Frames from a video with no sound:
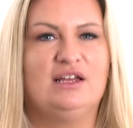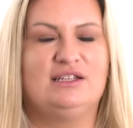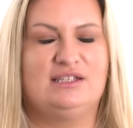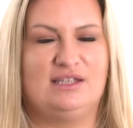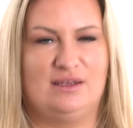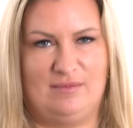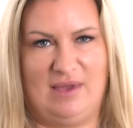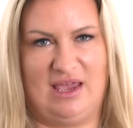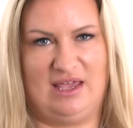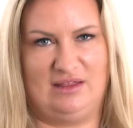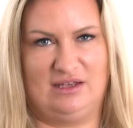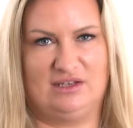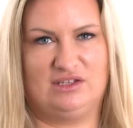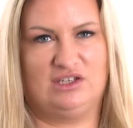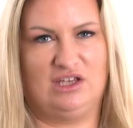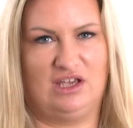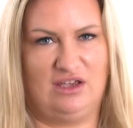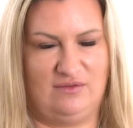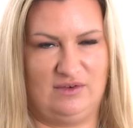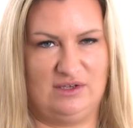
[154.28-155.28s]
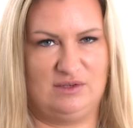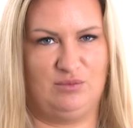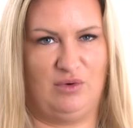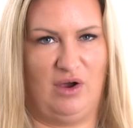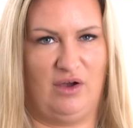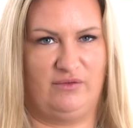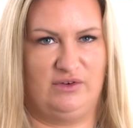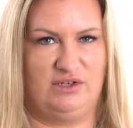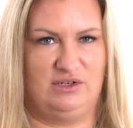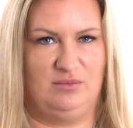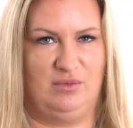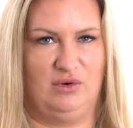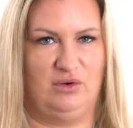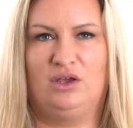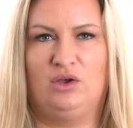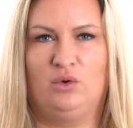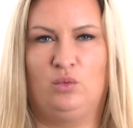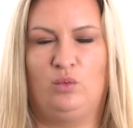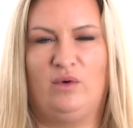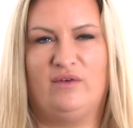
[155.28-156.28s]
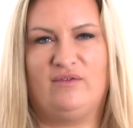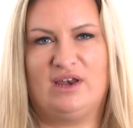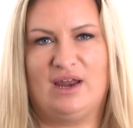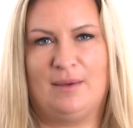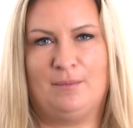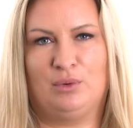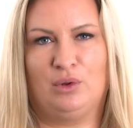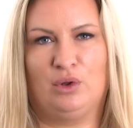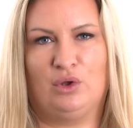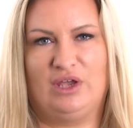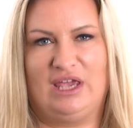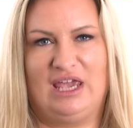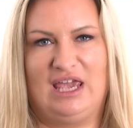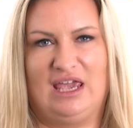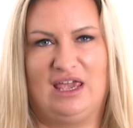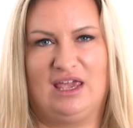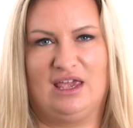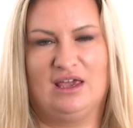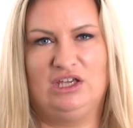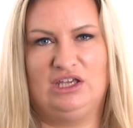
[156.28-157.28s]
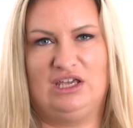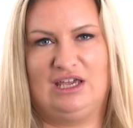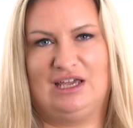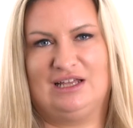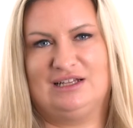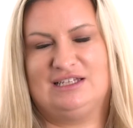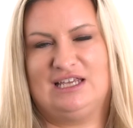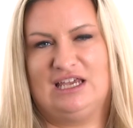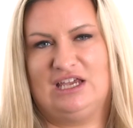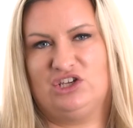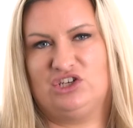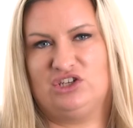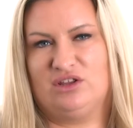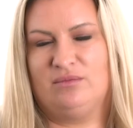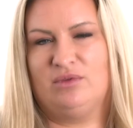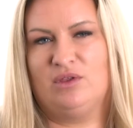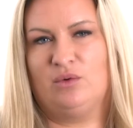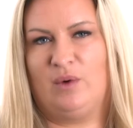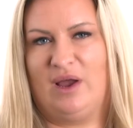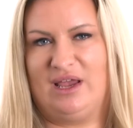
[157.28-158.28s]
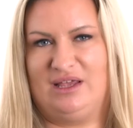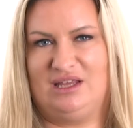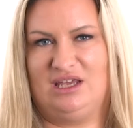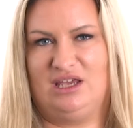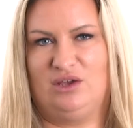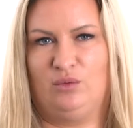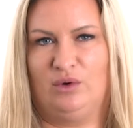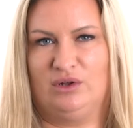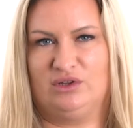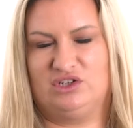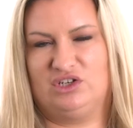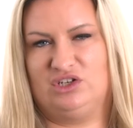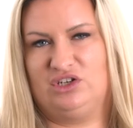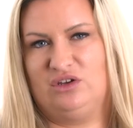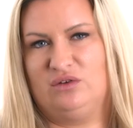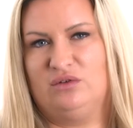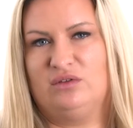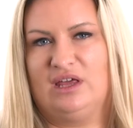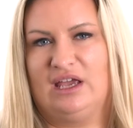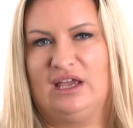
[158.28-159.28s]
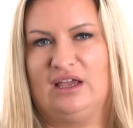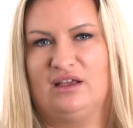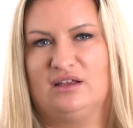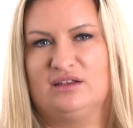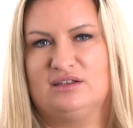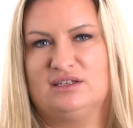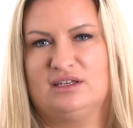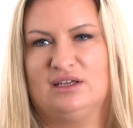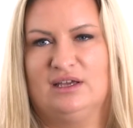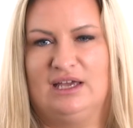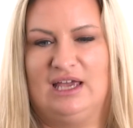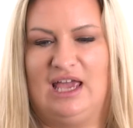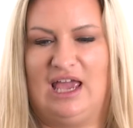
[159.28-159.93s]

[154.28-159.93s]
to make this service profitable? With an employee, you can teach them the way that you want to do things.